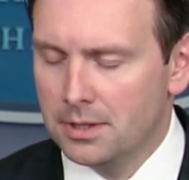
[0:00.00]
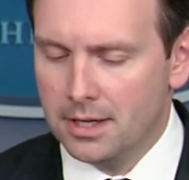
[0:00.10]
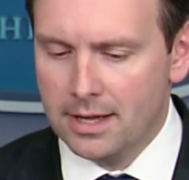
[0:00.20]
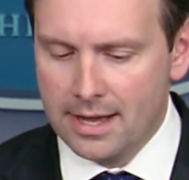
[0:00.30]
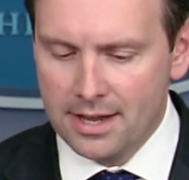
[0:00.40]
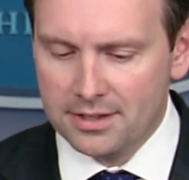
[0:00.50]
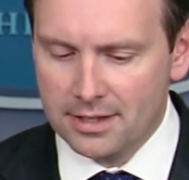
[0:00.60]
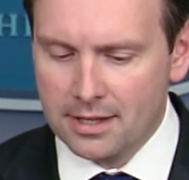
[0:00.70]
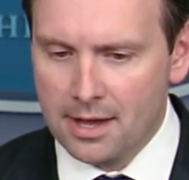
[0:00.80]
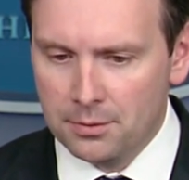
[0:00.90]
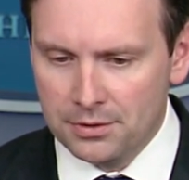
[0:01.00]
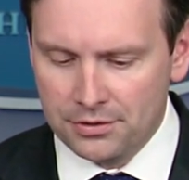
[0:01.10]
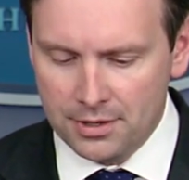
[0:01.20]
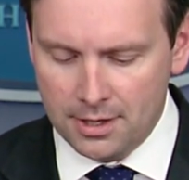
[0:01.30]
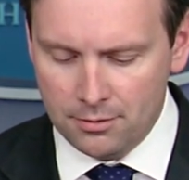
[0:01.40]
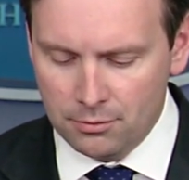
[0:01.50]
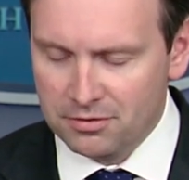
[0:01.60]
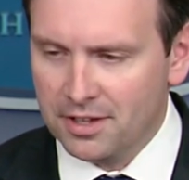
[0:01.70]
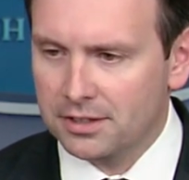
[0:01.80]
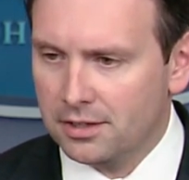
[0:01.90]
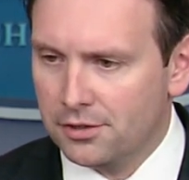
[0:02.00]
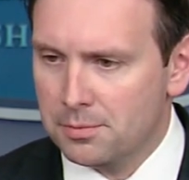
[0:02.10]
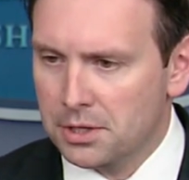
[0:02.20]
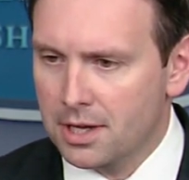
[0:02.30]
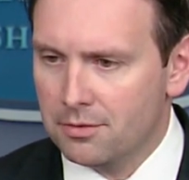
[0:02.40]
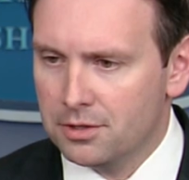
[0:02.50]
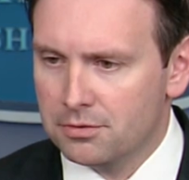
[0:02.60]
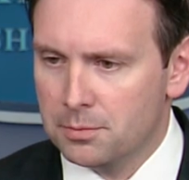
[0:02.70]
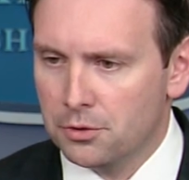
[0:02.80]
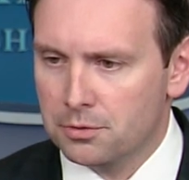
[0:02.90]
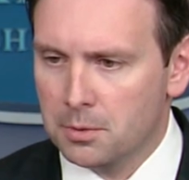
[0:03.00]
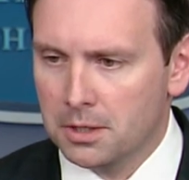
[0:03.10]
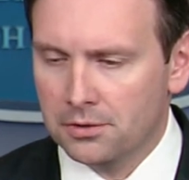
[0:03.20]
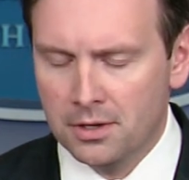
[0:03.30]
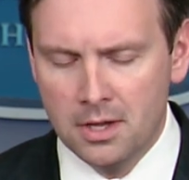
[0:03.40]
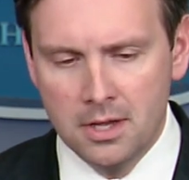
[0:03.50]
And I think that that was reflected in some of the coverage from those remarks.